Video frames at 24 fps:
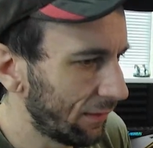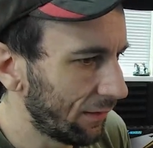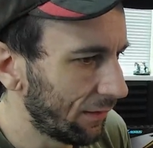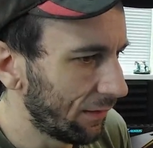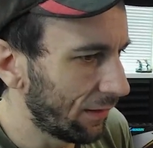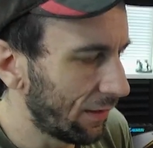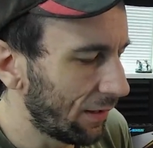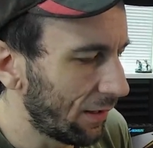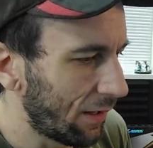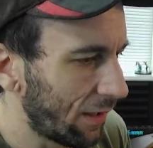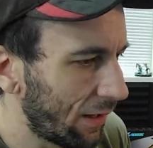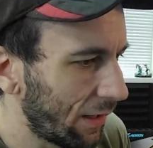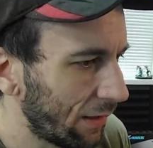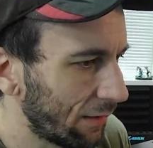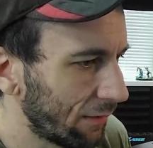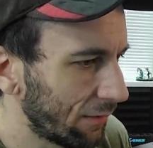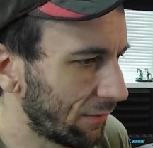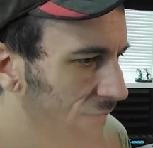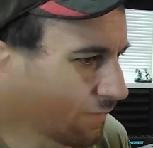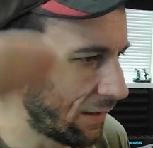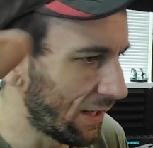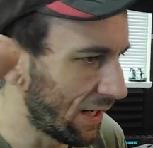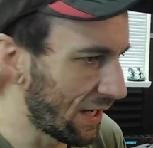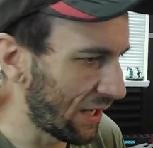All right.
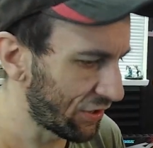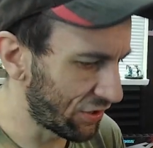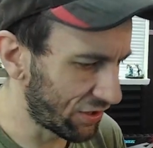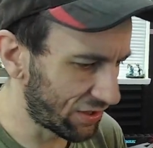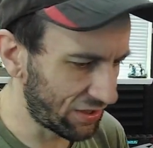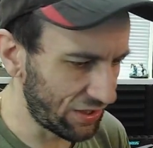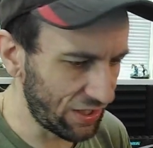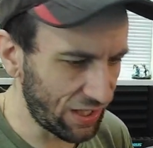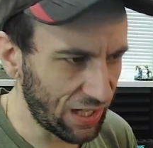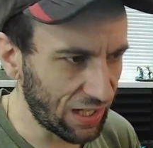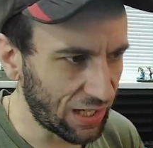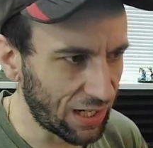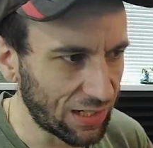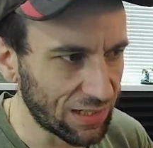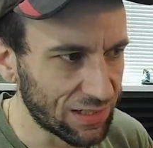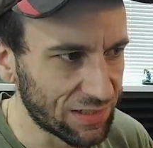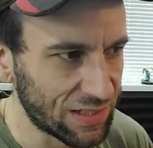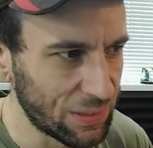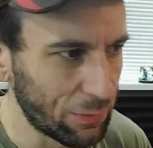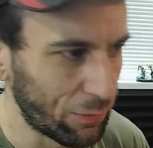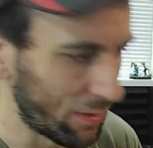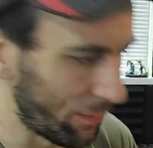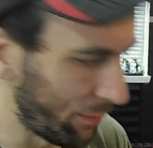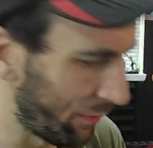Yeah, just so you can kind of
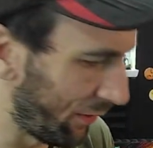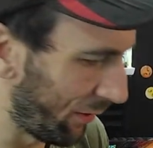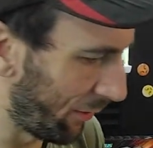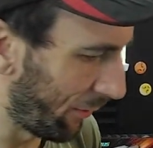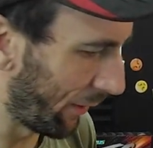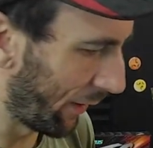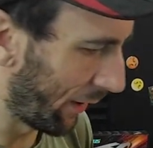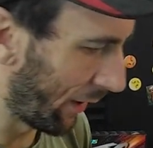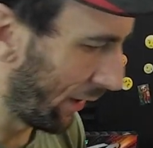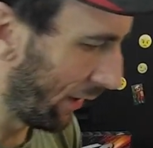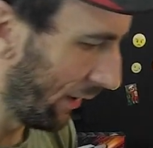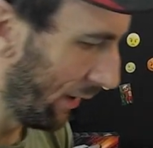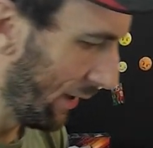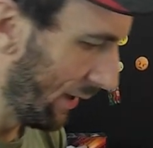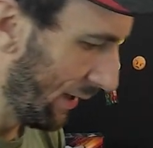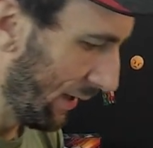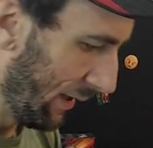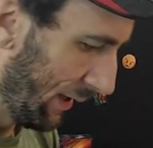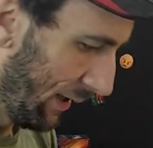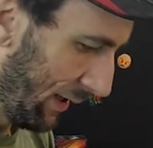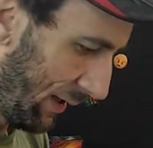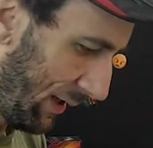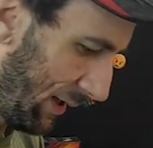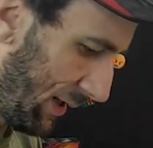see what I'm doing here.
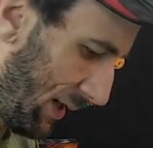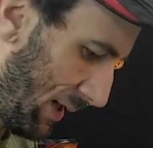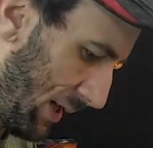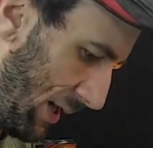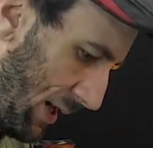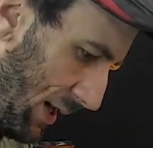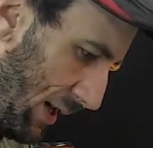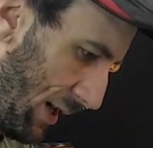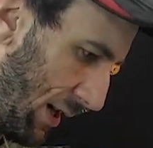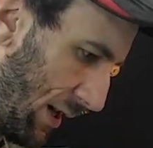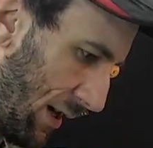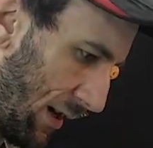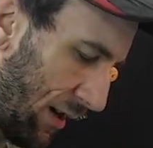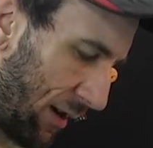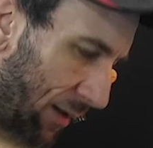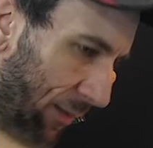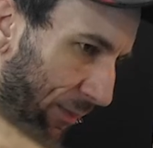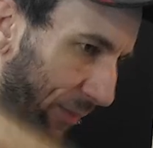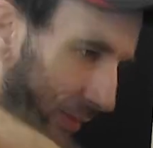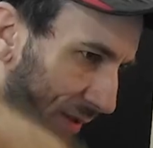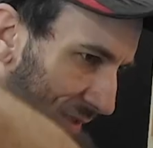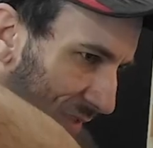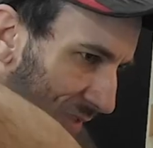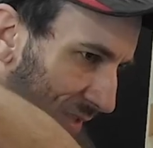Um,
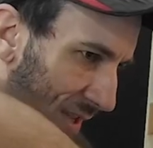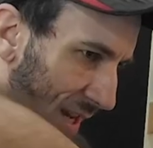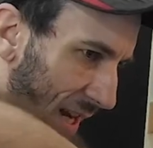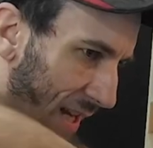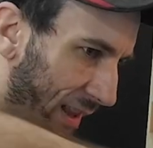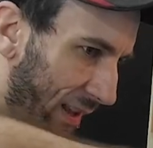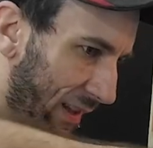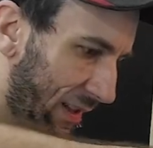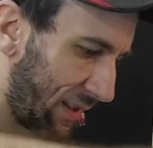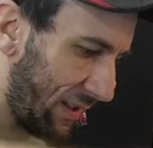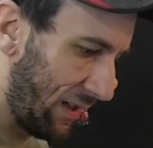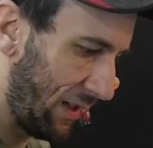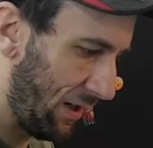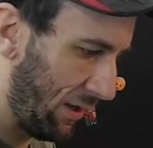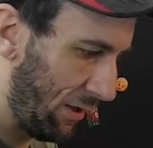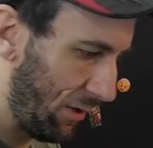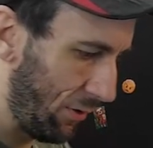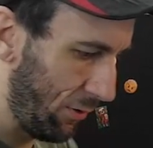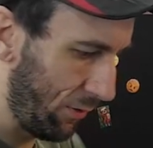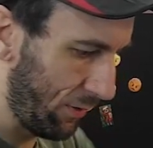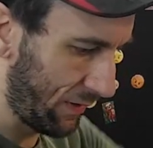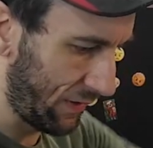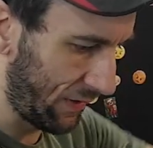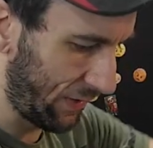let's take this
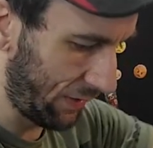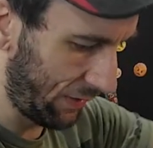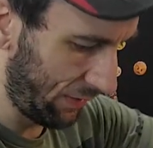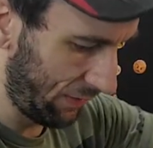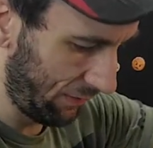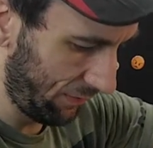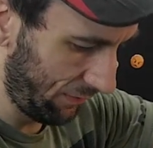out.